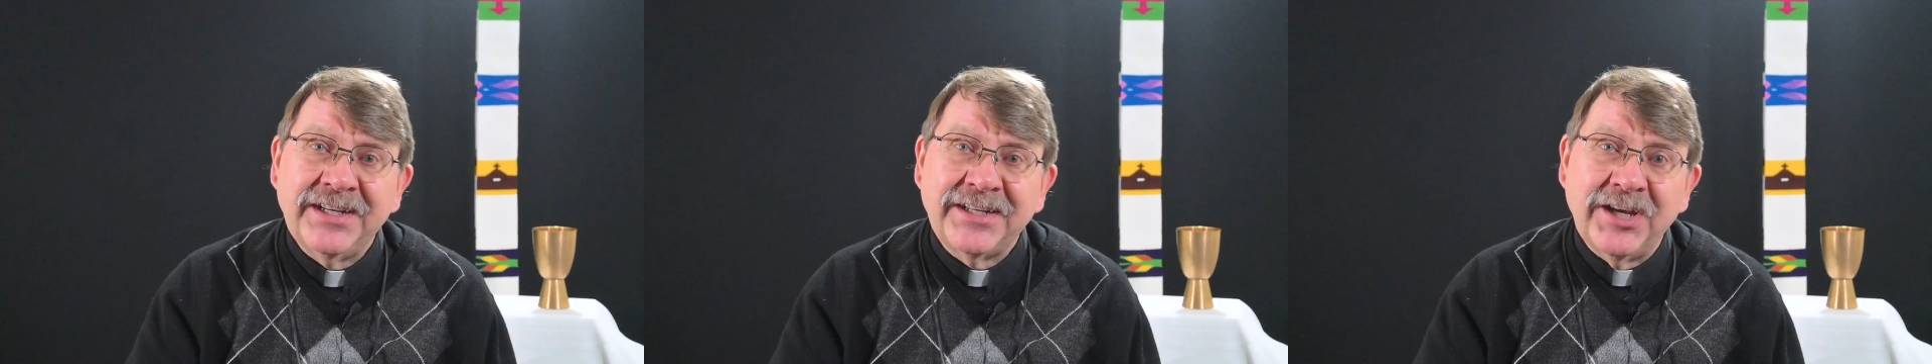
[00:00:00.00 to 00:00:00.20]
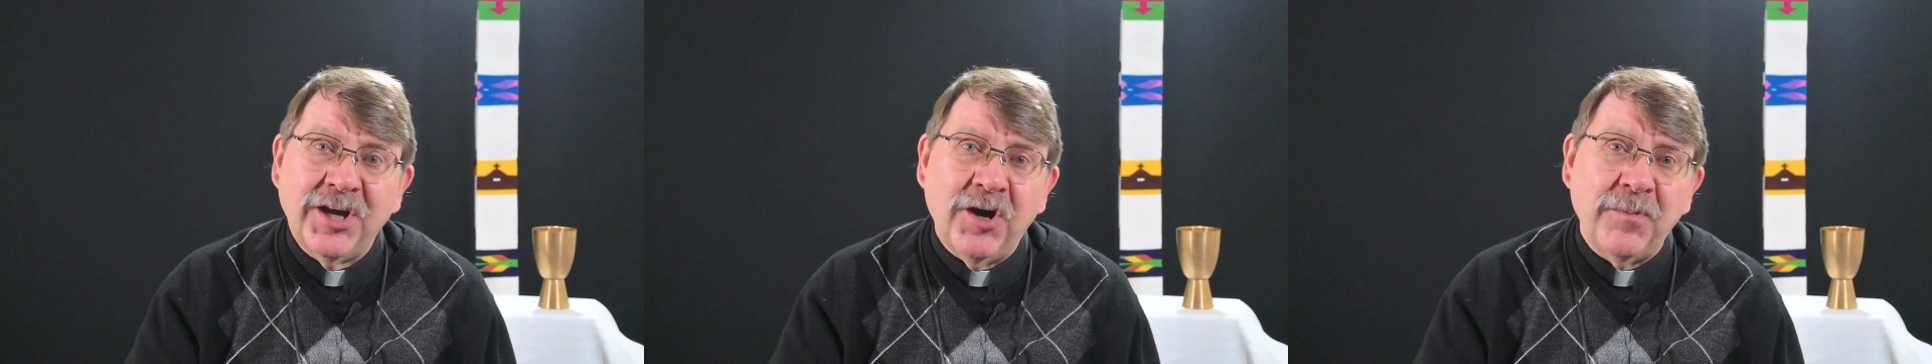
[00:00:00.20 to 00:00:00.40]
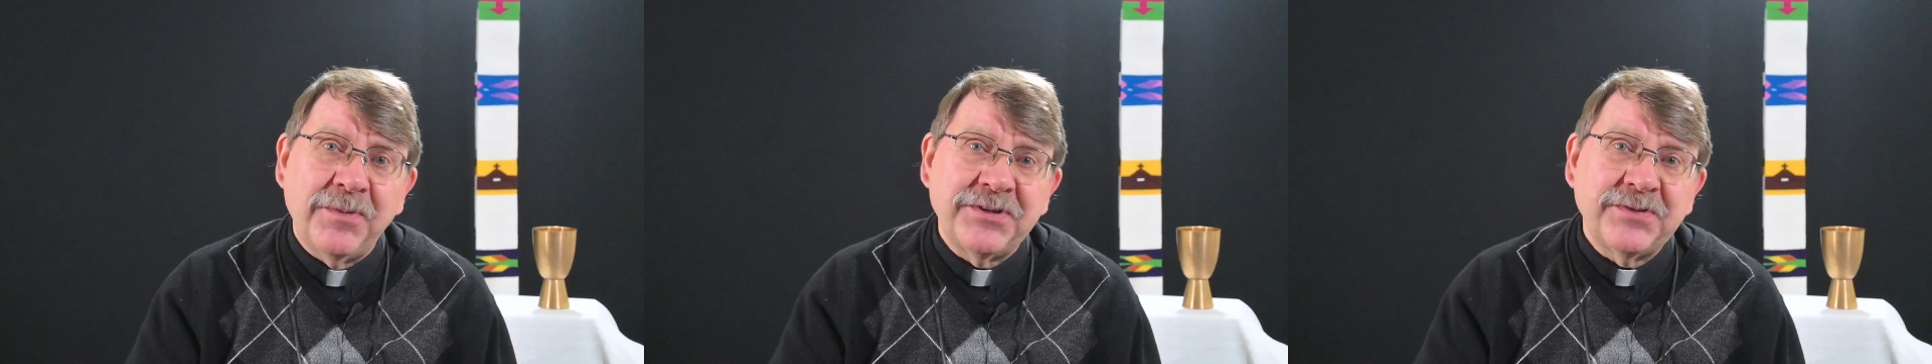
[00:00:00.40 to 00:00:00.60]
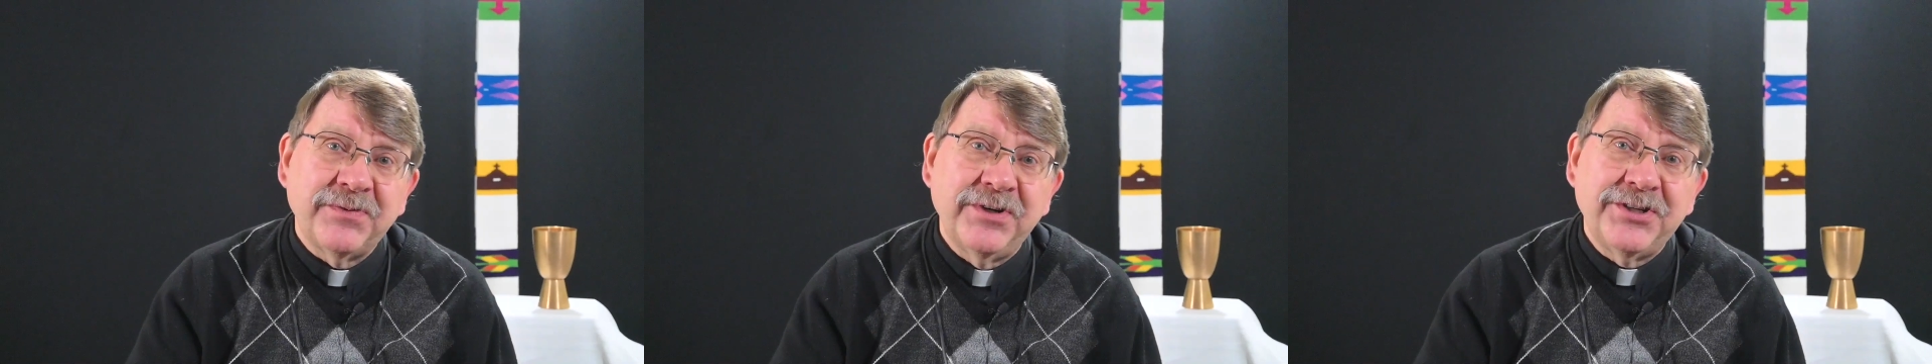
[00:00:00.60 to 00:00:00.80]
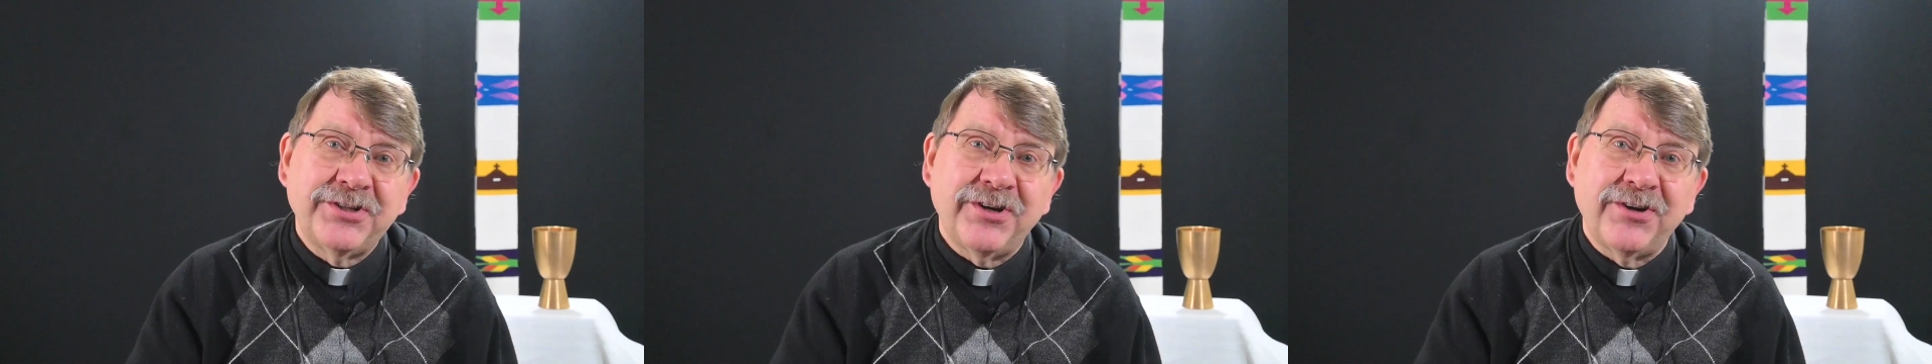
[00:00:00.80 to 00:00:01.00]
to help us
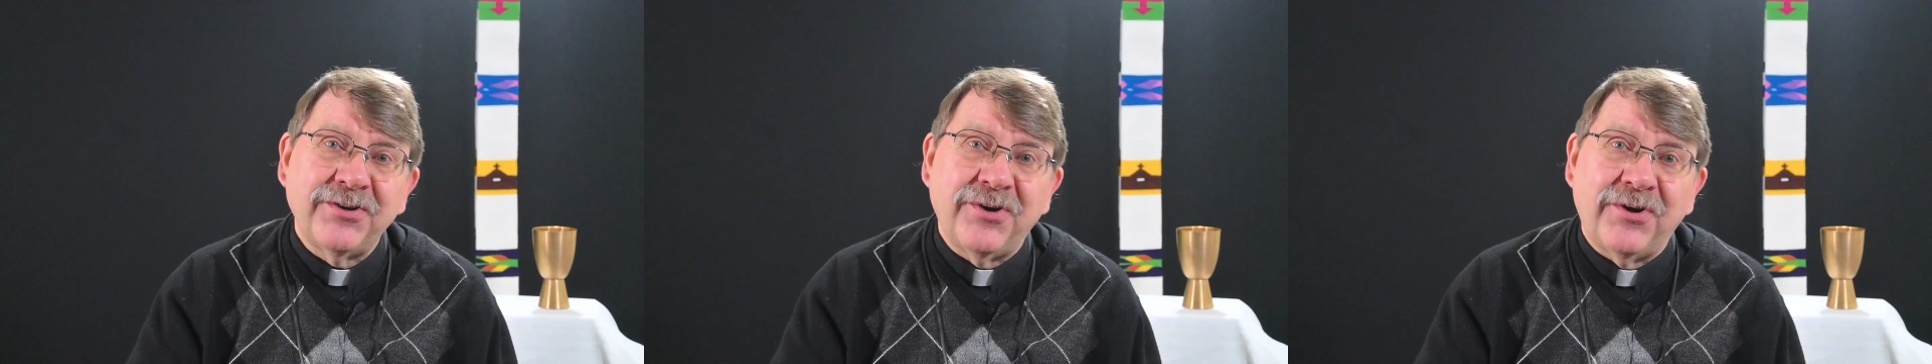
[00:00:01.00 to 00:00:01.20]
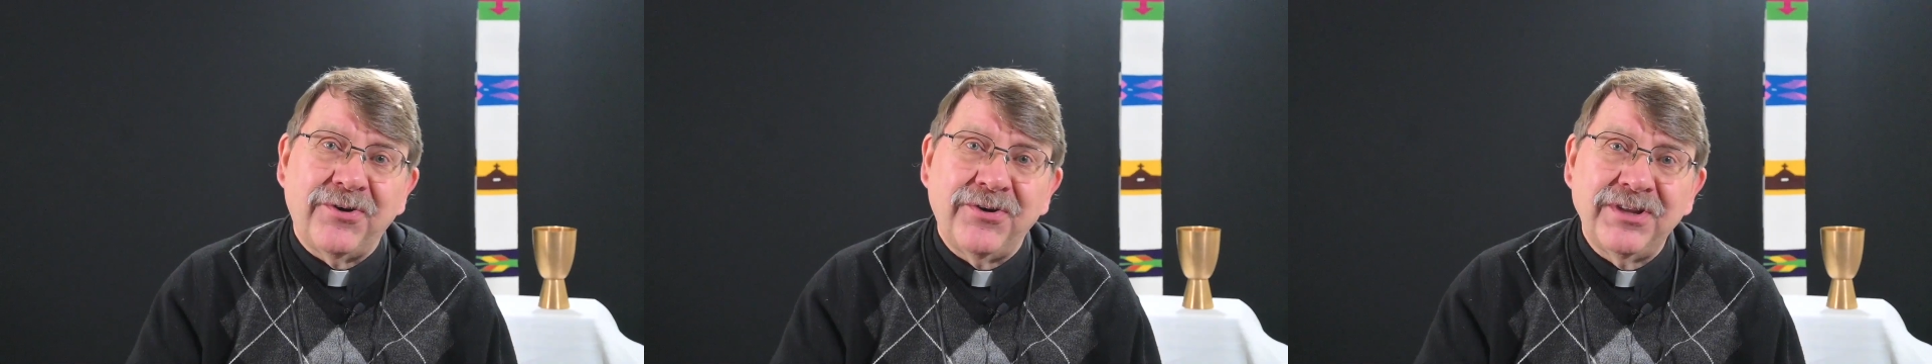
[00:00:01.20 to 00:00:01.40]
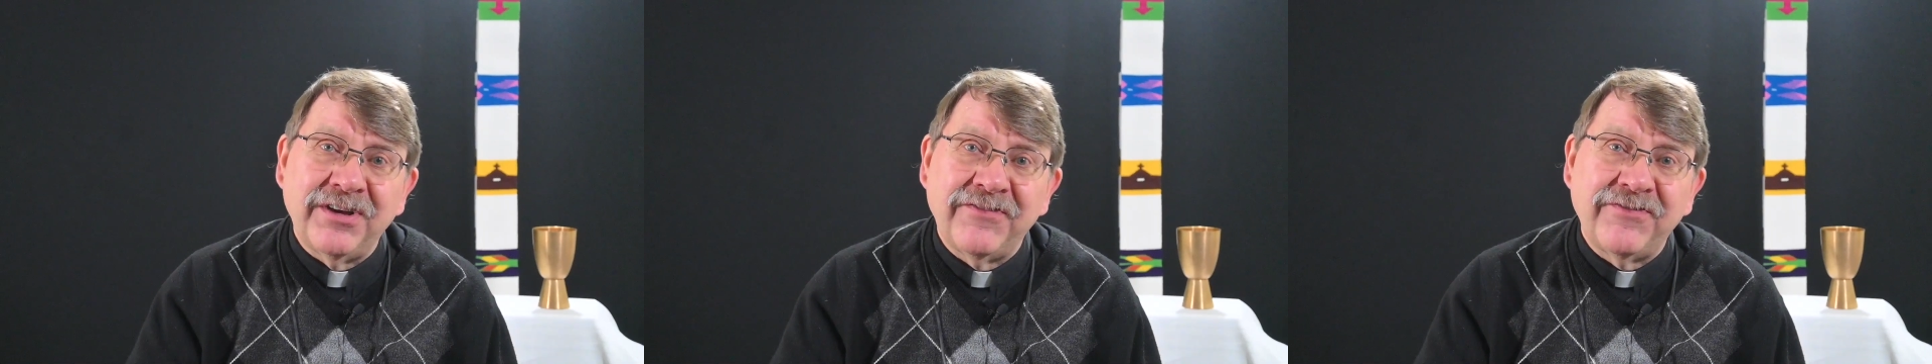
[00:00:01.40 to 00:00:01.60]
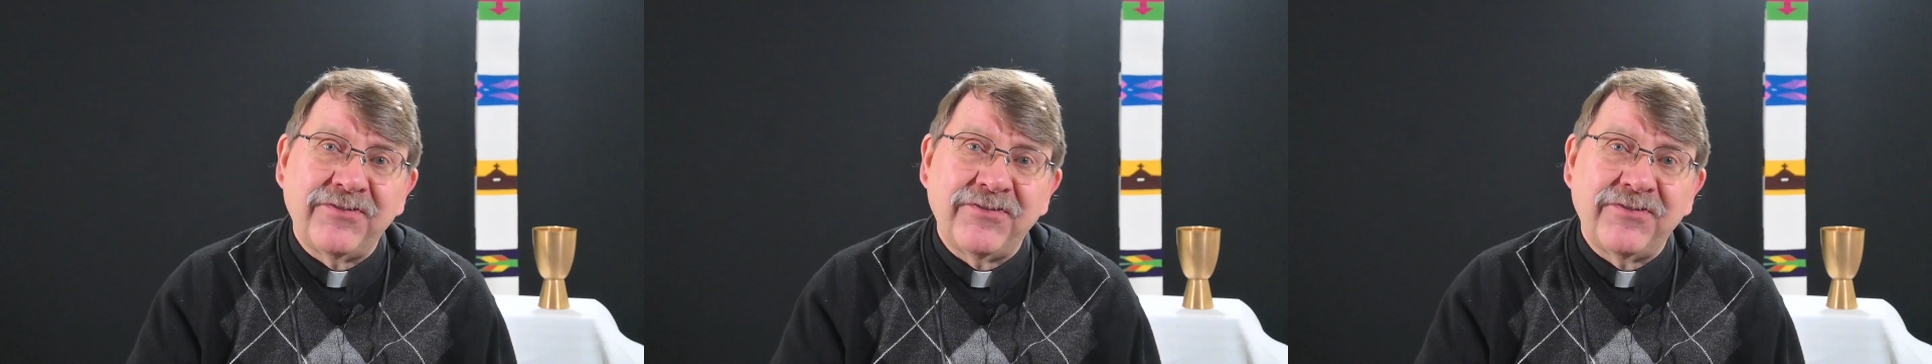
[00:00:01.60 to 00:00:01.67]
reach our goal of